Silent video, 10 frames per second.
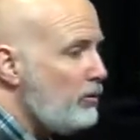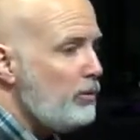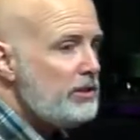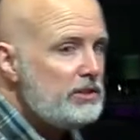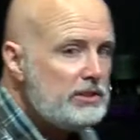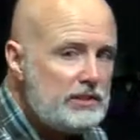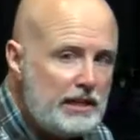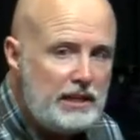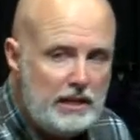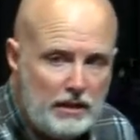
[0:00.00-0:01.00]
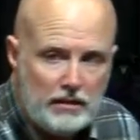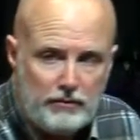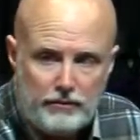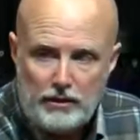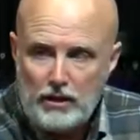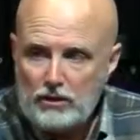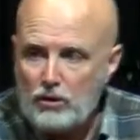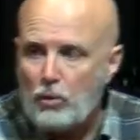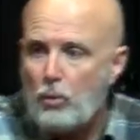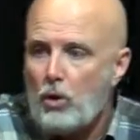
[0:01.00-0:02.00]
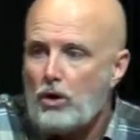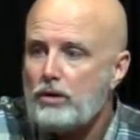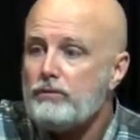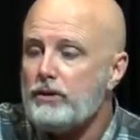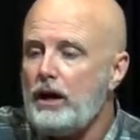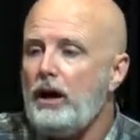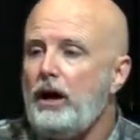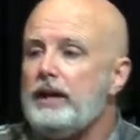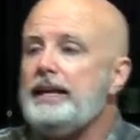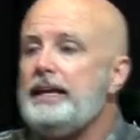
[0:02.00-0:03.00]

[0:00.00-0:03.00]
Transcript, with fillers: to receive the Word of God